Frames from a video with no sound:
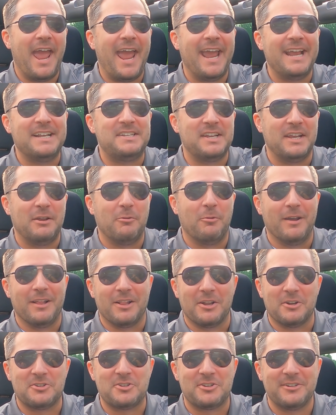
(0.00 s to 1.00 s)

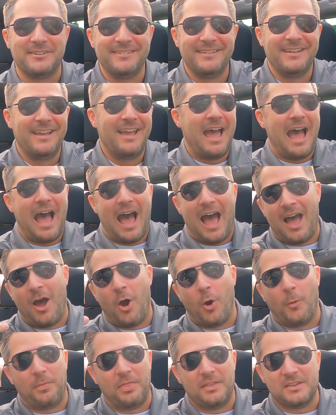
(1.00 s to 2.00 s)
18-wheelers, I
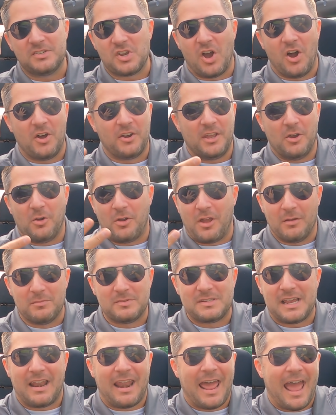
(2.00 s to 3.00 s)
hope this audio
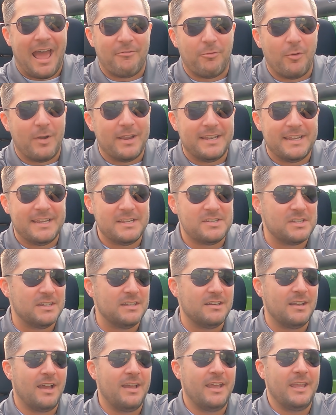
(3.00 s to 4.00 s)
comes out halfway
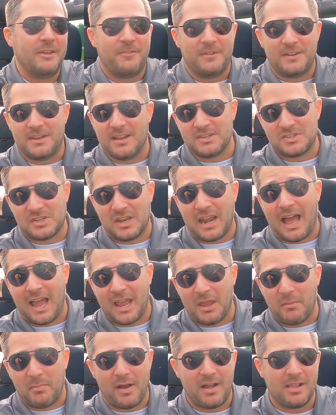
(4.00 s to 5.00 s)
decent. If it doesn't,
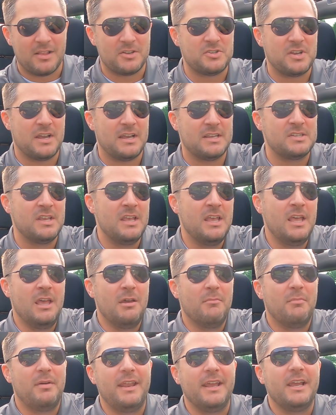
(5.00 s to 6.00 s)
I apologize.
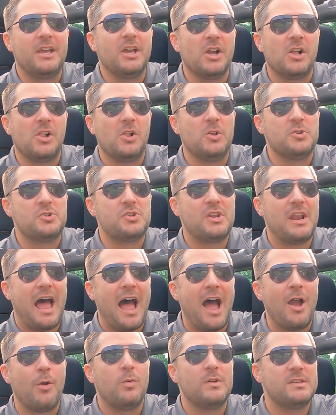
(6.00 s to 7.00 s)
But in conclusion,
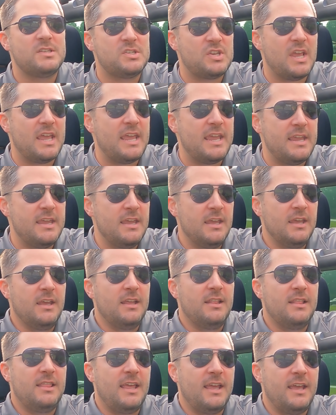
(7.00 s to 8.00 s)
I would say
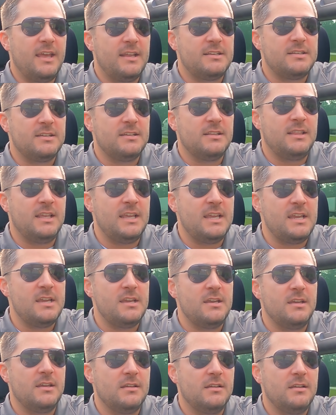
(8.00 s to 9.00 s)
that
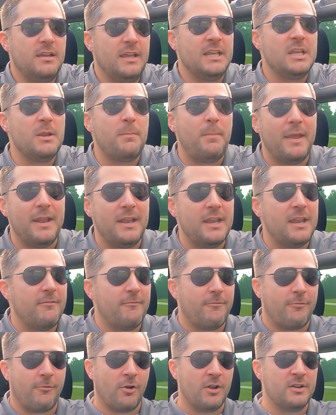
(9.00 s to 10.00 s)
the
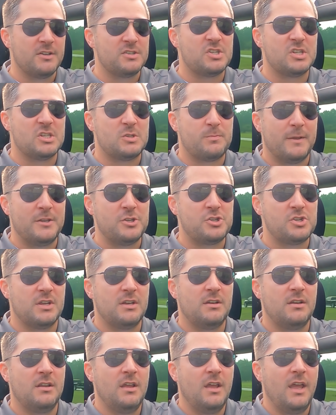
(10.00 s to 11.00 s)
independent front
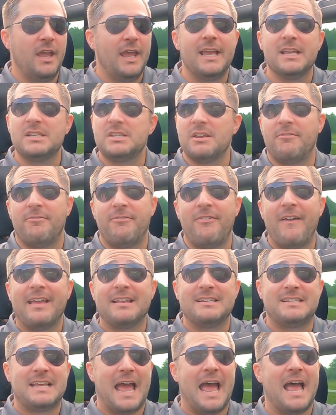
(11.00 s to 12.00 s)
suspension is a
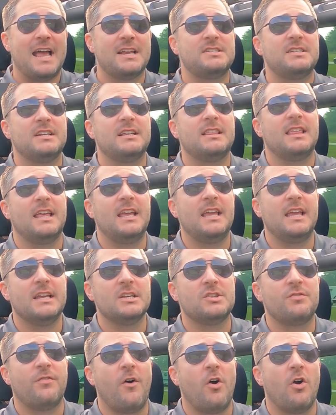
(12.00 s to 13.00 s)
fantastic
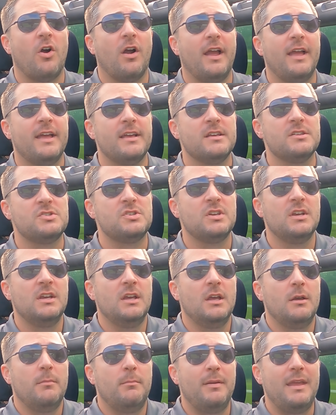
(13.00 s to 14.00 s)
thing as far as
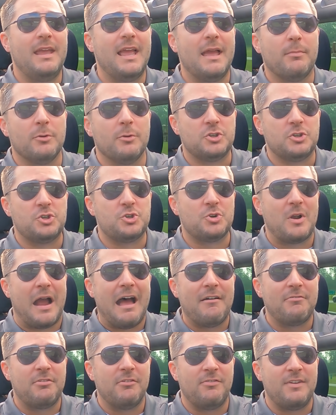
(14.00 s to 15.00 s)
being to
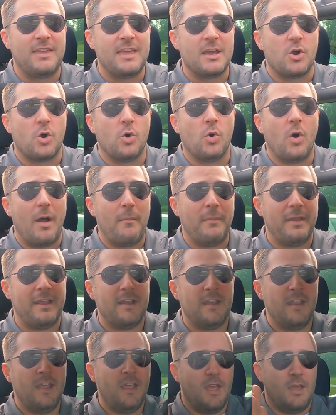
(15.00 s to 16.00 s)
drive the vehicle. I
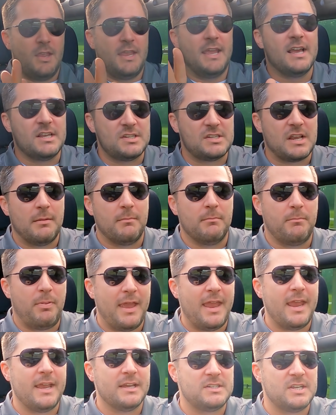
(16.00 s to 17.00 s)
mean, yes, I'm
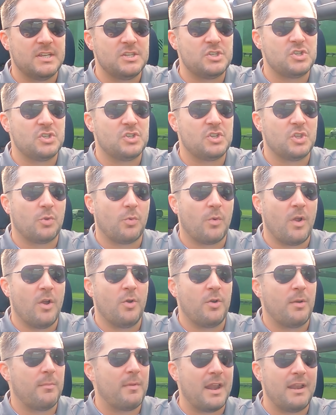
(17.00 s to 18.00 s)
paying attention to the
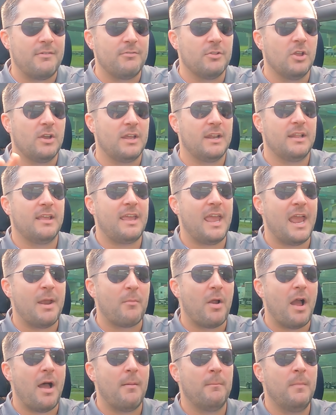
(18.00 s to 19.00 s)
road. I'm not even looking at the
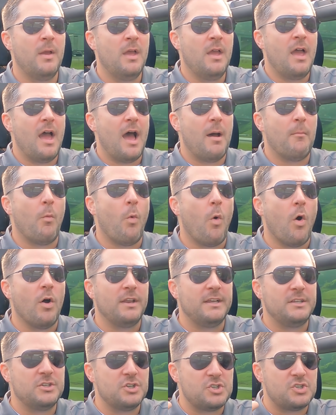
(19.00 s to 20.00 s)
camera. I'm
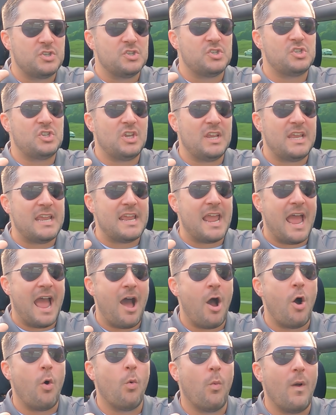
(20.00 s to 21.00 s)
wanting just to see
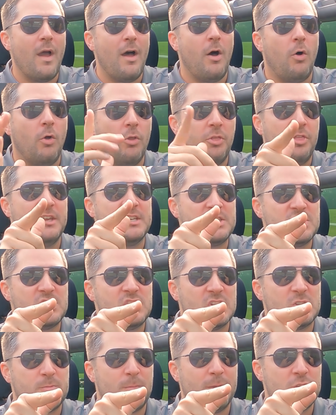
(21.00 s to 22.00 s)
how well this
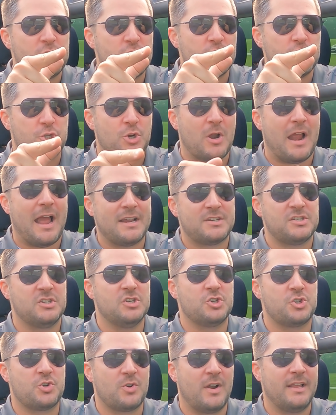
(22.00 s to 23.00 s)
suspension tracks
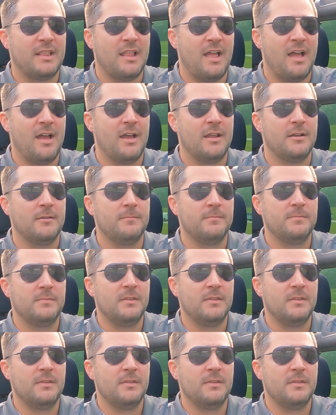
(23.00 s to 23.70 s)
in a straight line.